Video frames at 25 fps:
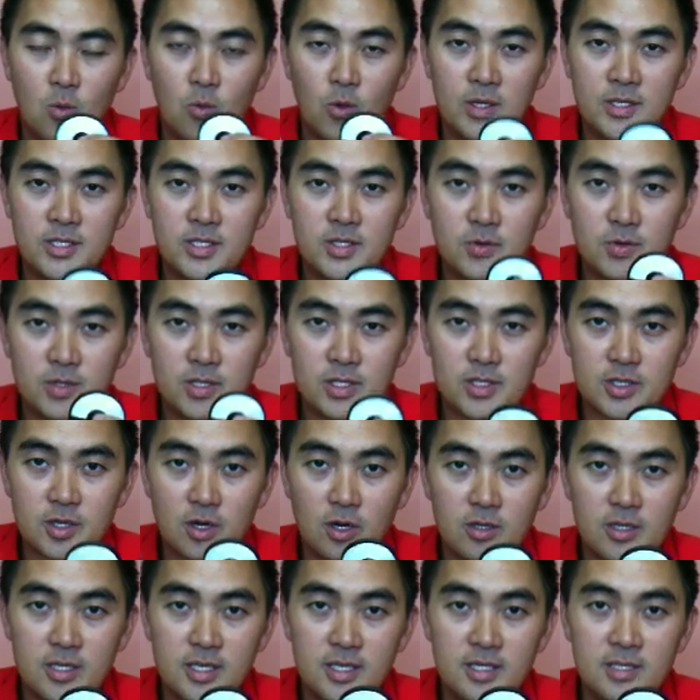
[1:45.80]
Once you
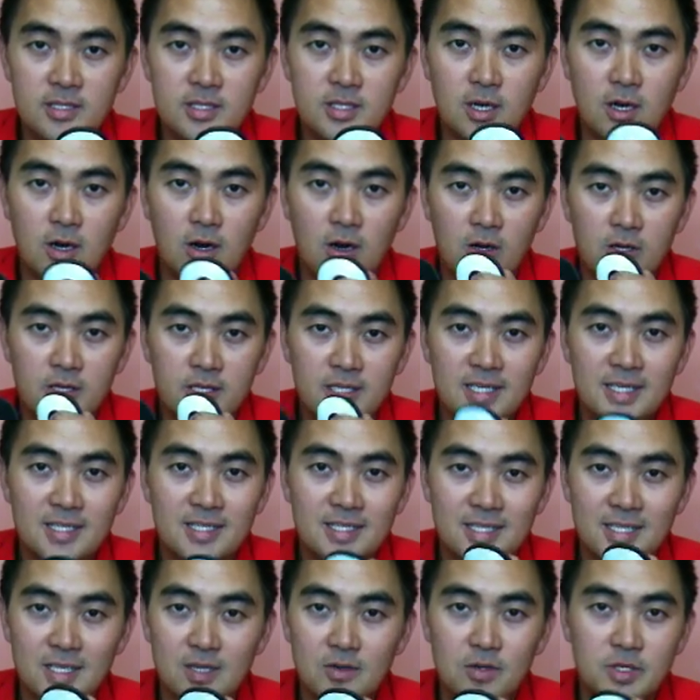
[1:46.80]
install these, all you need
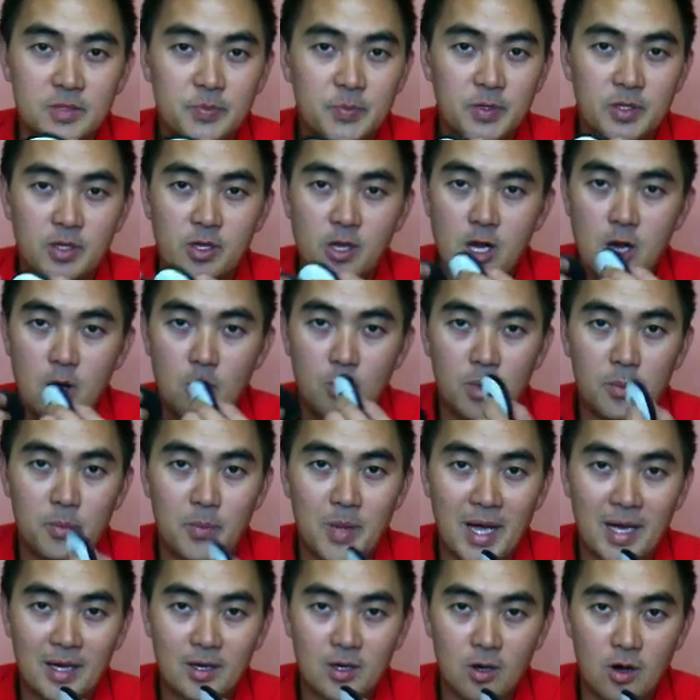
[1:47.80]
to do is put your helmet
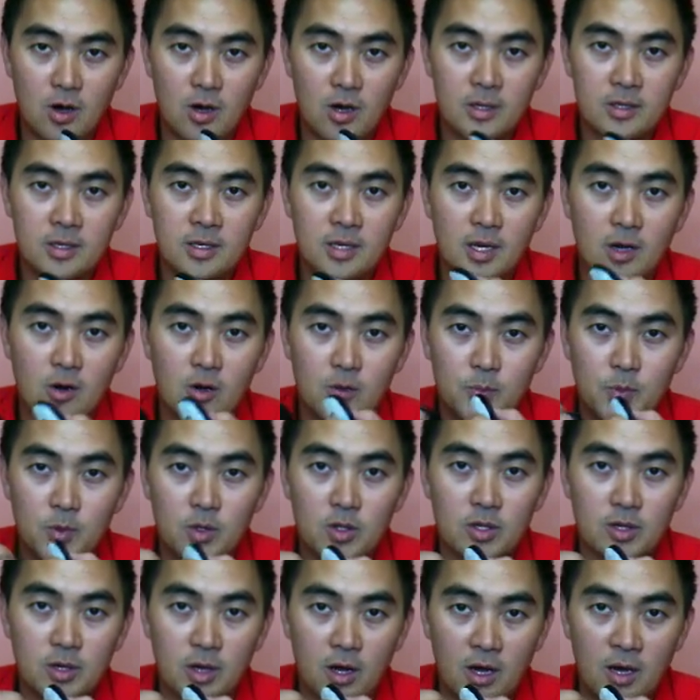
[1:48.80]
back on or
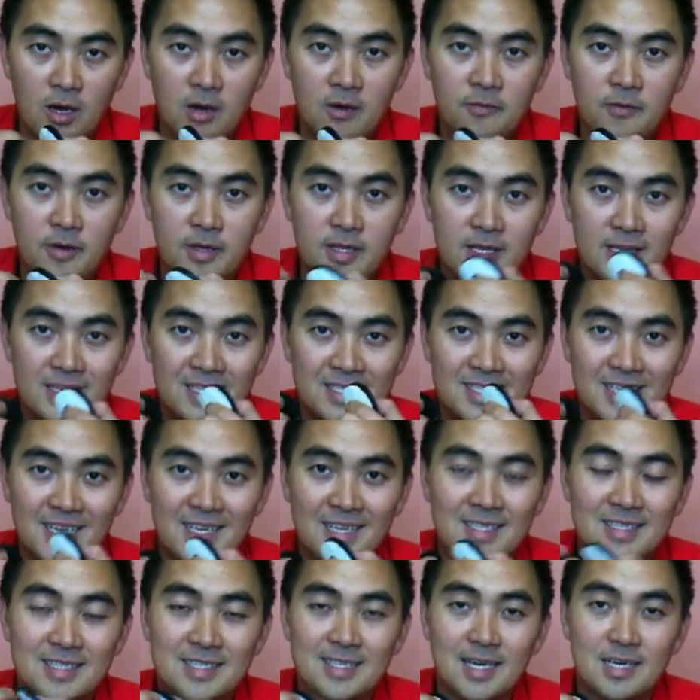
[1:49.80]
pull it off, and they
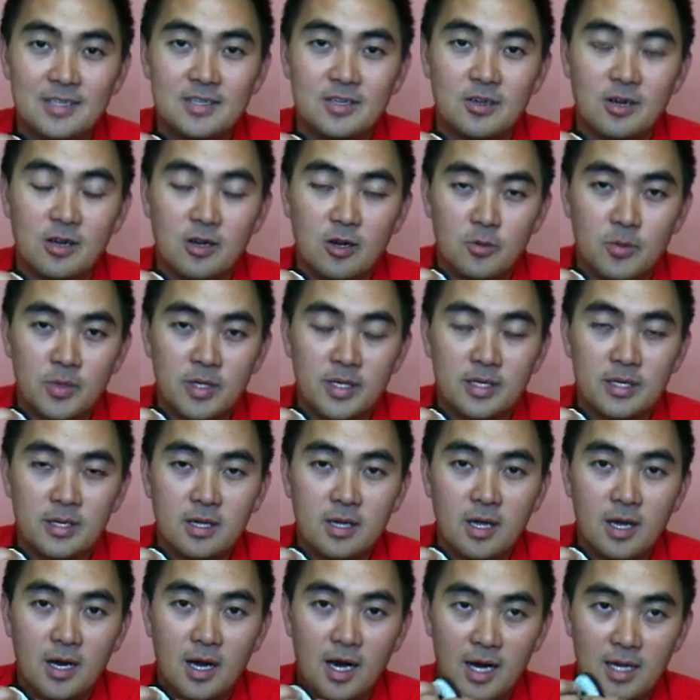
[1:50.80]
stay inside your helmet,
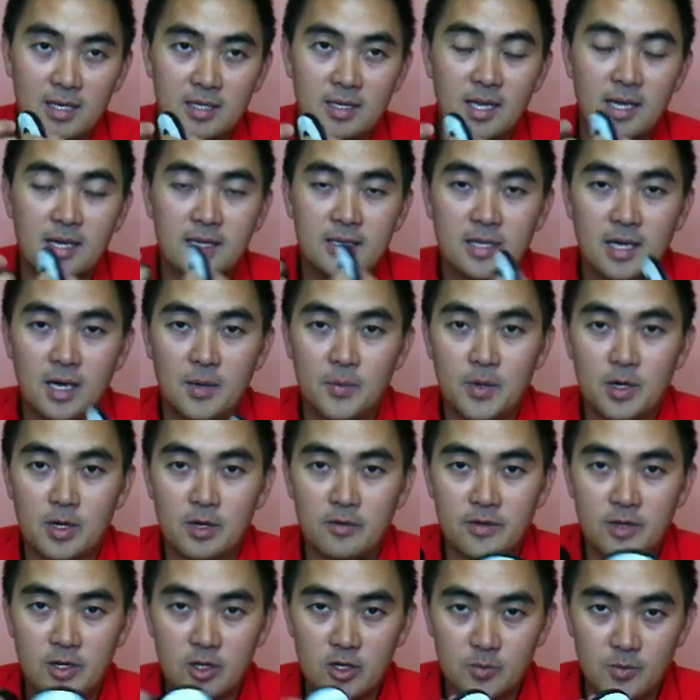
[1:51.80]
unlike a pair
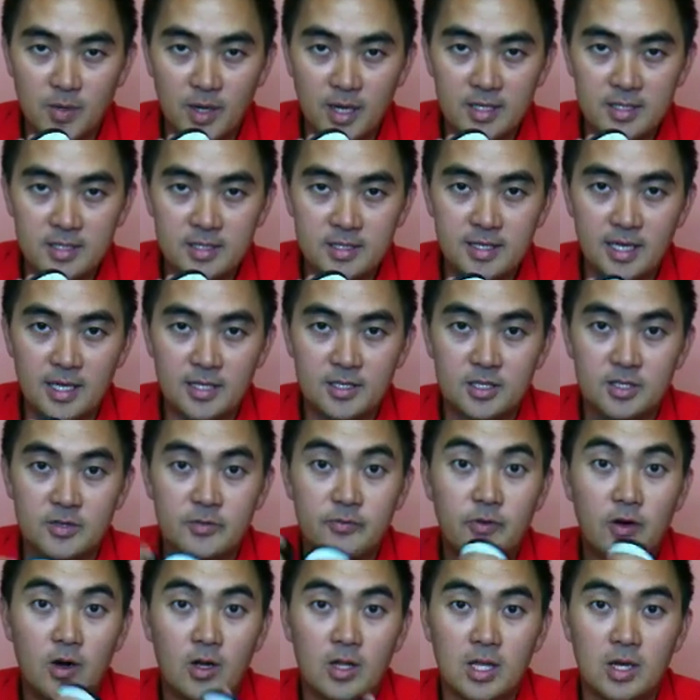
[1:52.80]
of earbuds that just
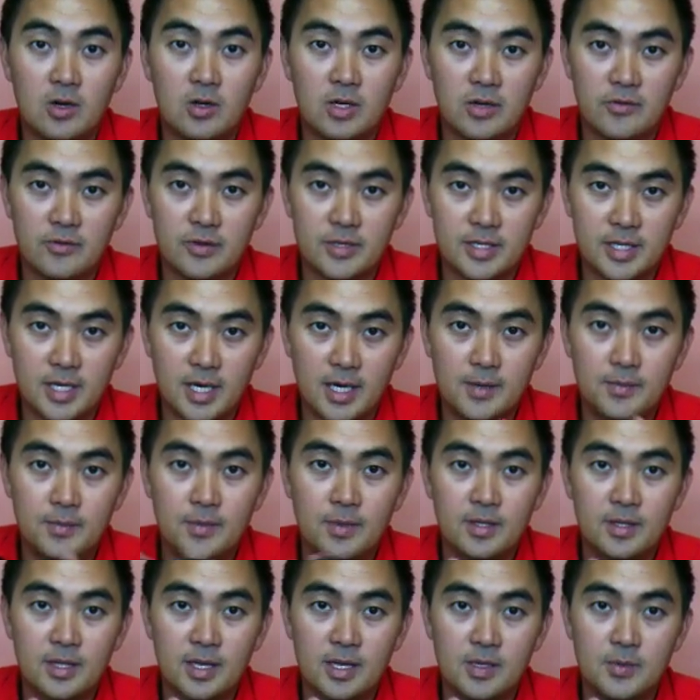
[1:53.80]
fall out every time
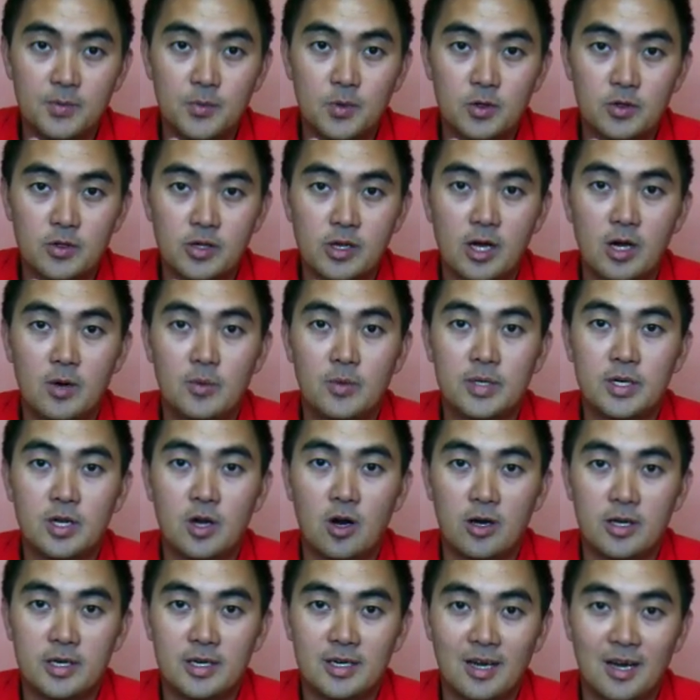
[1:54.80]
that you pull your helmet
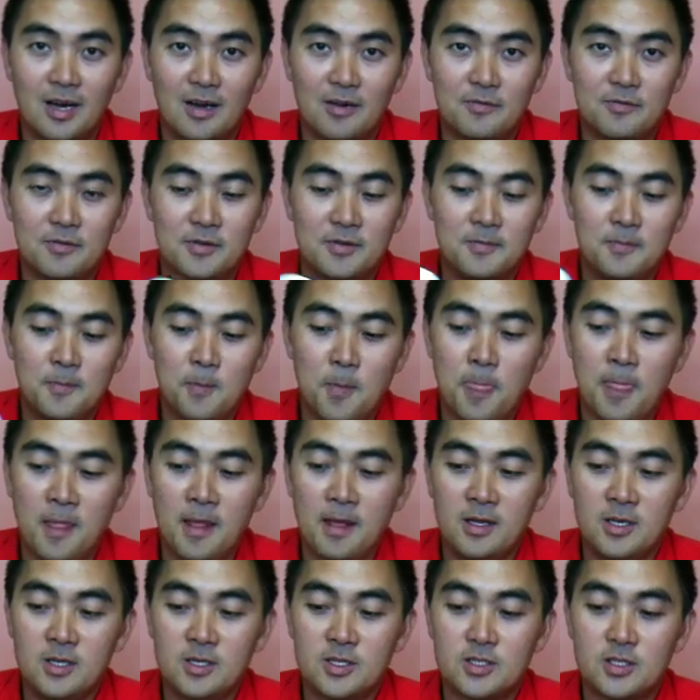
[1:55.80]
on and off.
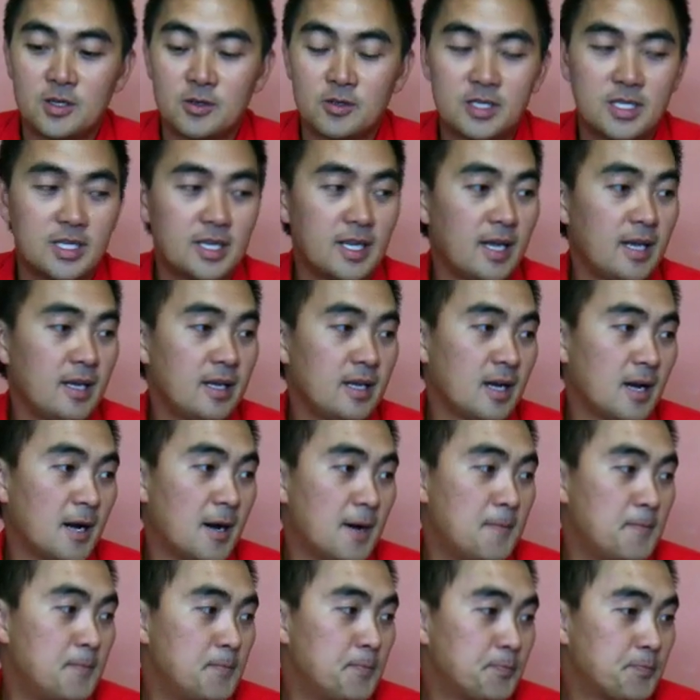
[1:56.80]
So today,
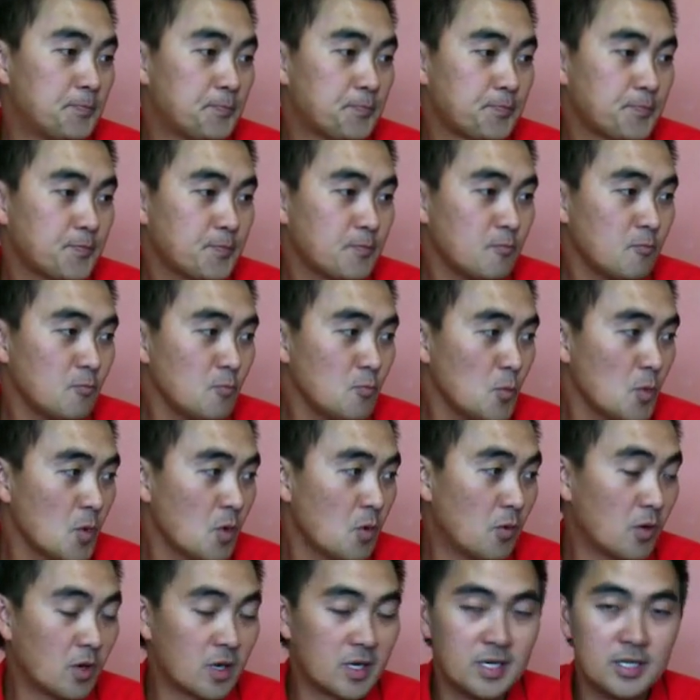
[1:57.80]

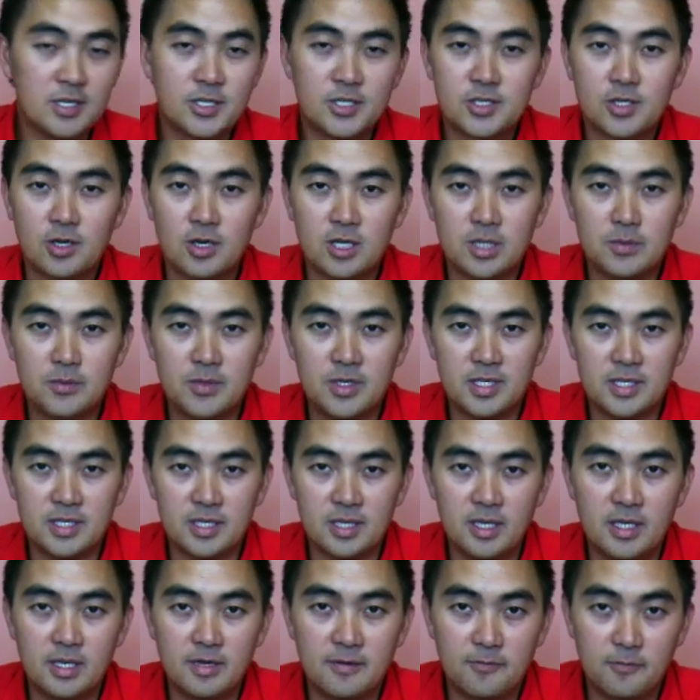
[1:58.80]
we're going to install them
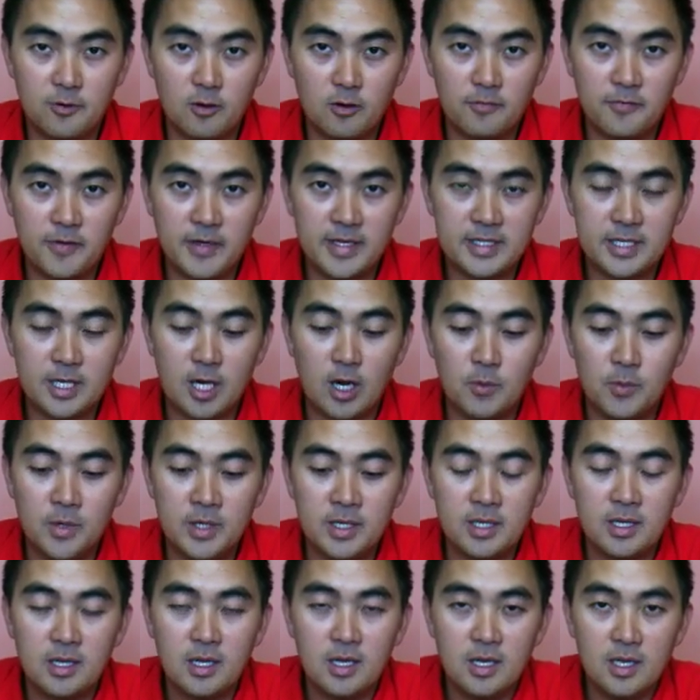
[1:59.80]
in a full-face
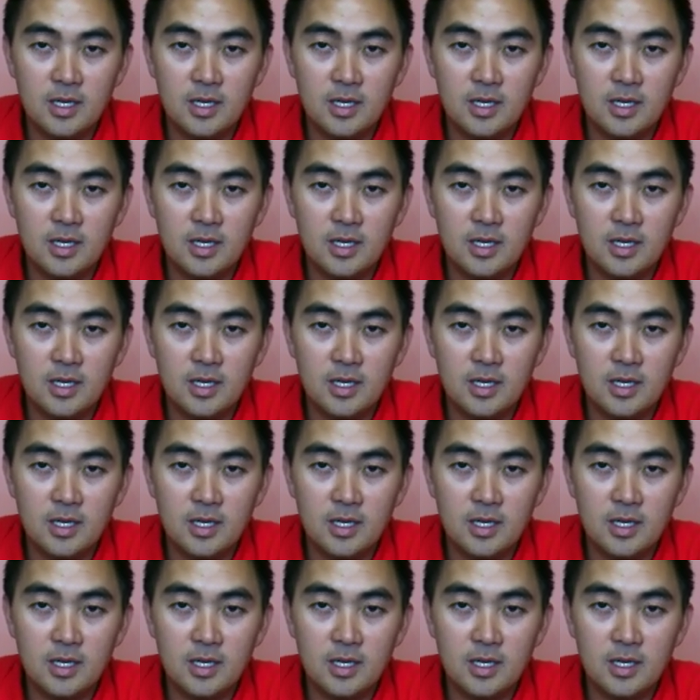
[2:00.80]
helmet.